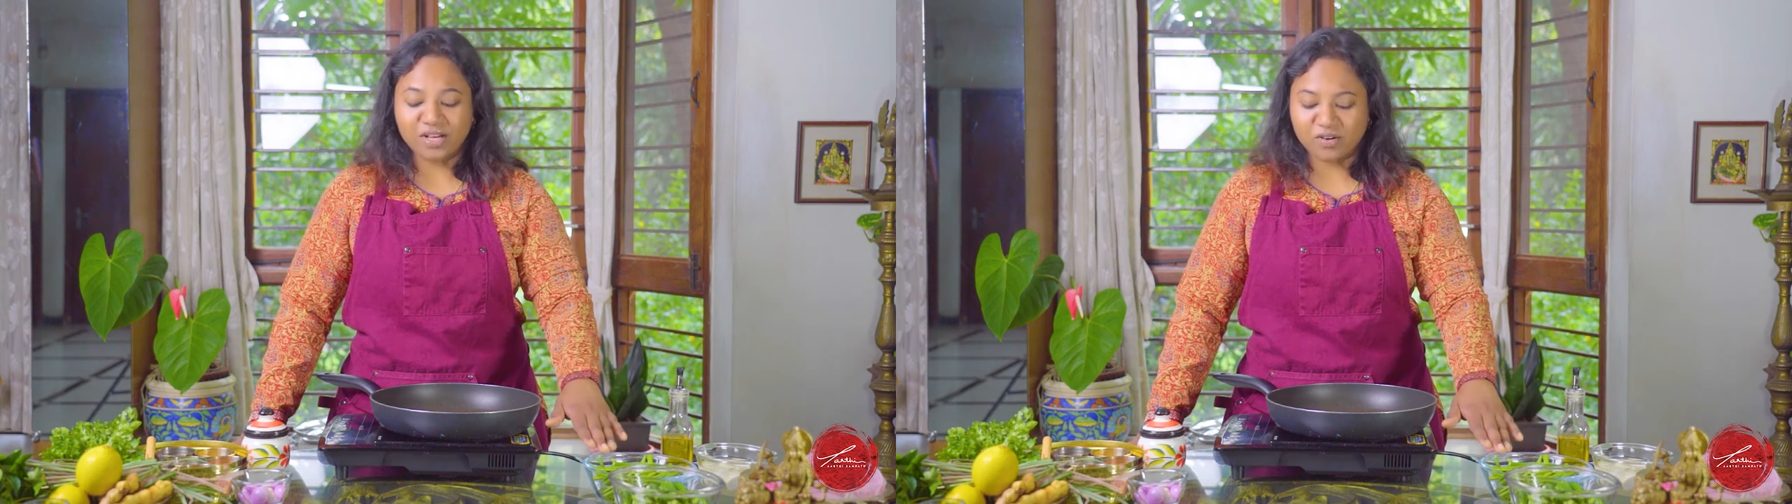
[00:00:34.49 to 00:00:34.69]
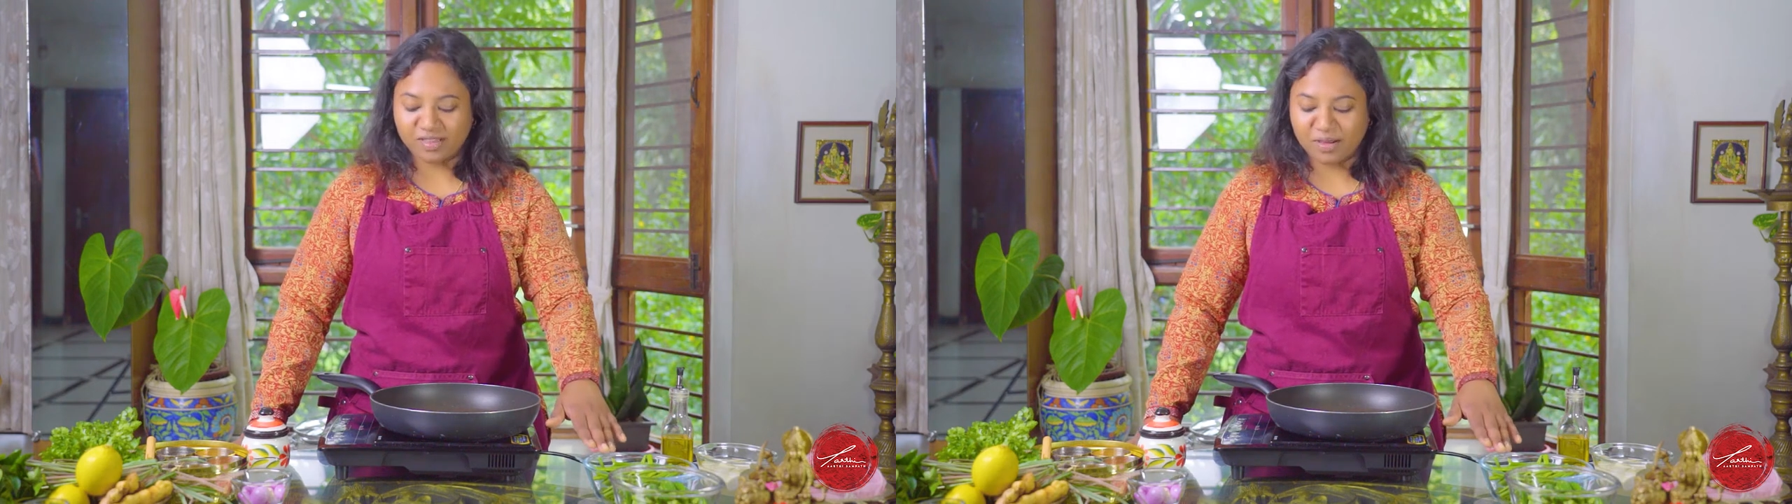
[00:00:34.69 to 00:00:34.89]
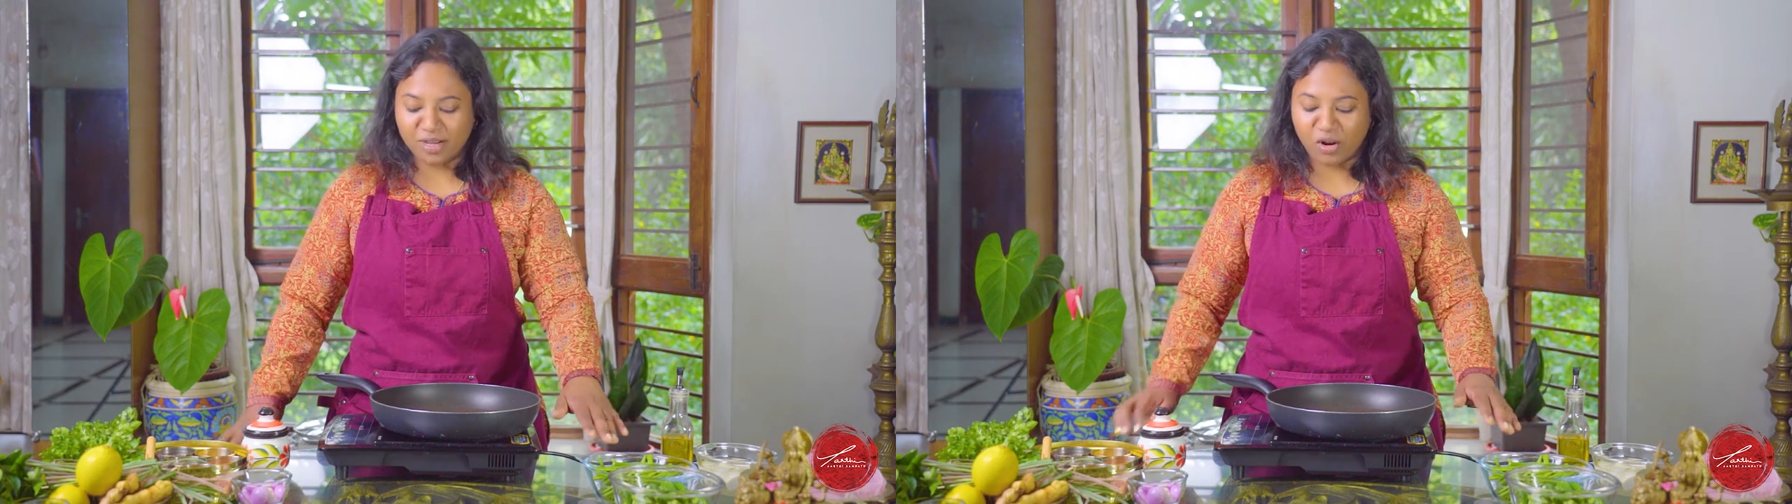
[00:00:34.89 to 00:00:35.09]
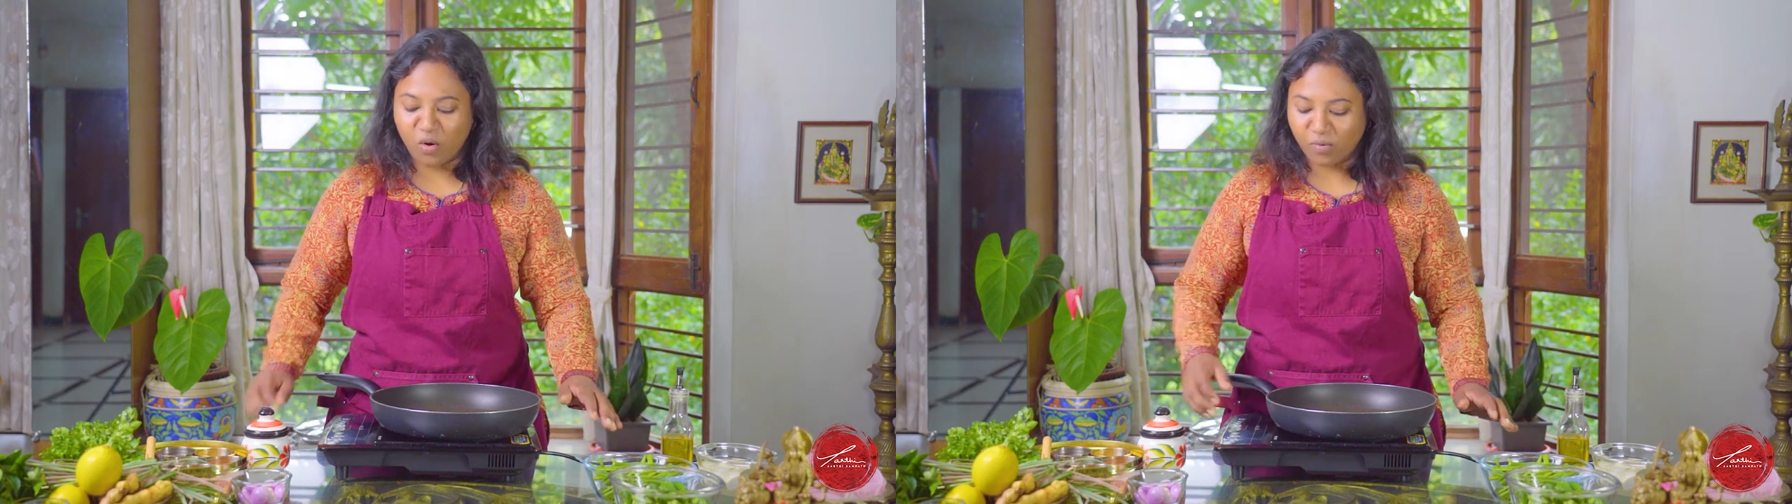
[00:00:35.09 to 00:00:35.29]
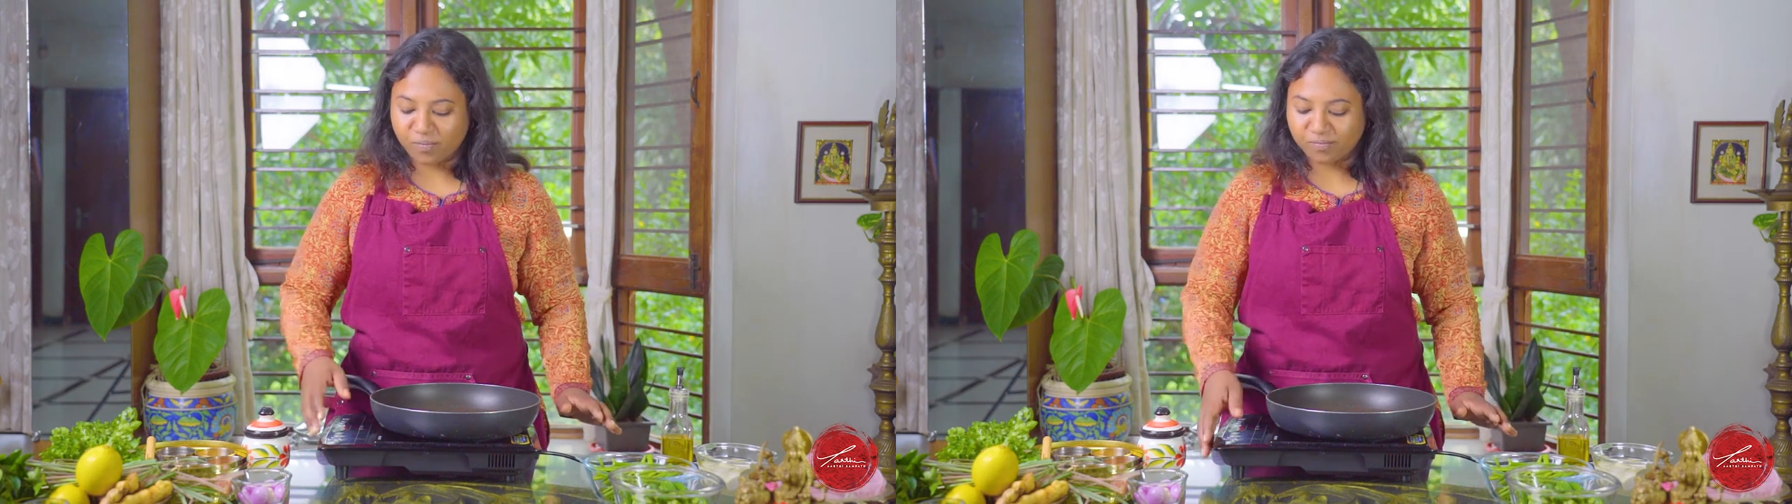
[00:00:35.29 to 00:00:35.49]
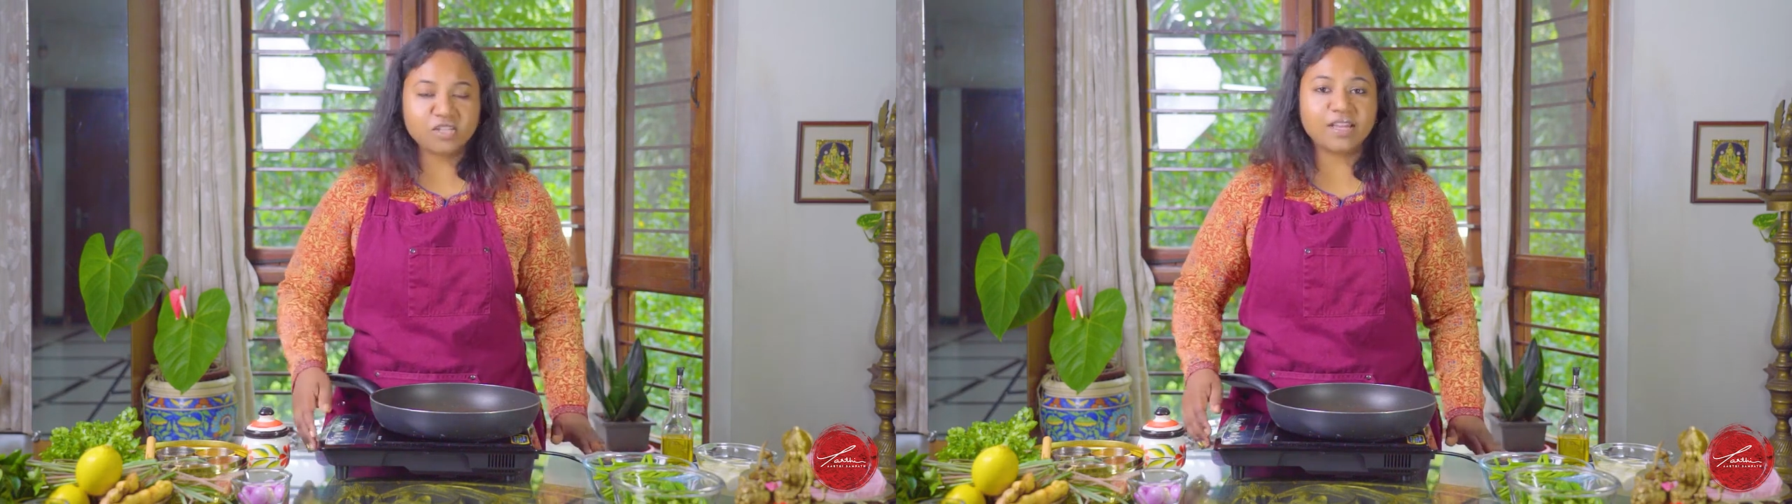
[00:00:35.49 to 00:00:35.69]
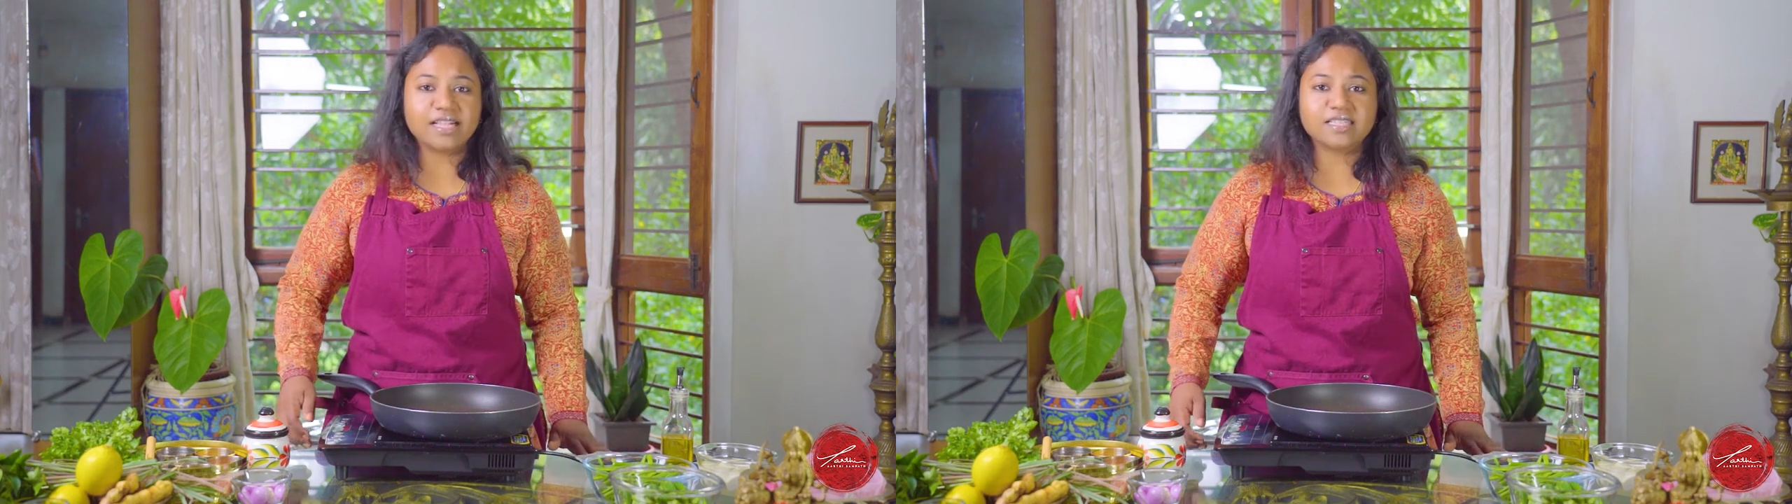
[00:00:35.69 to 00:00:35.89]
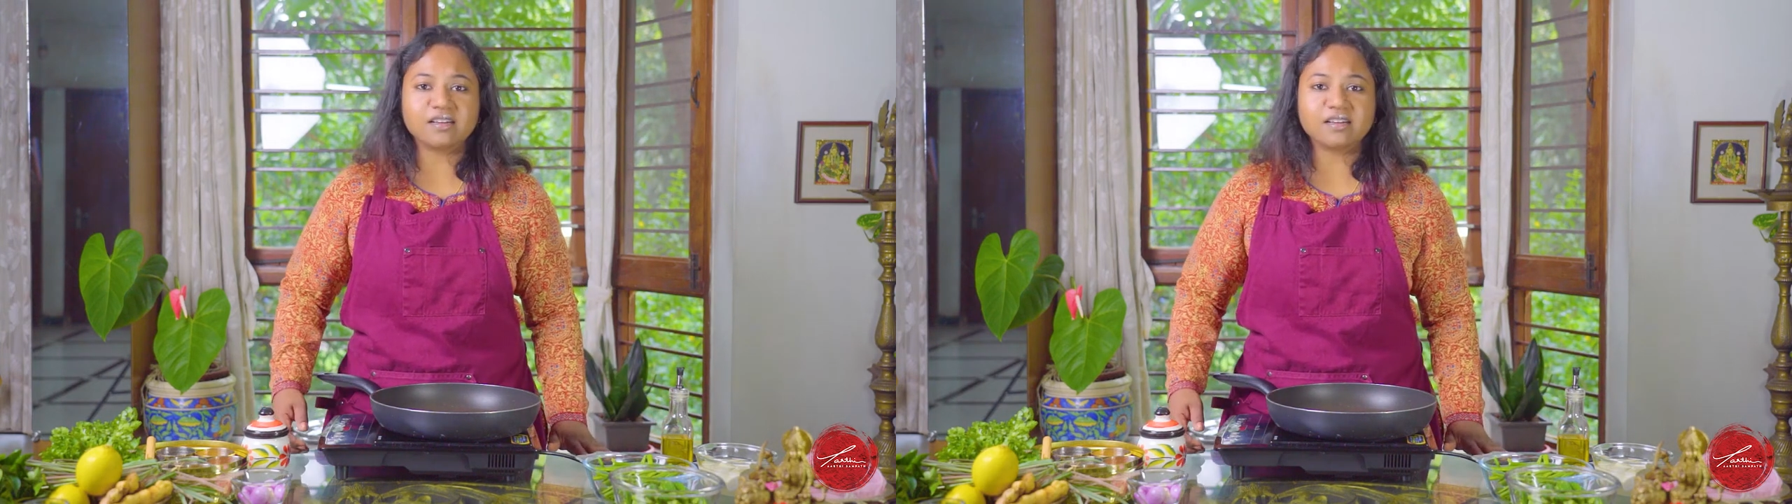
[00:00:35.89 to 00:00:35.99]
cook them at home. To get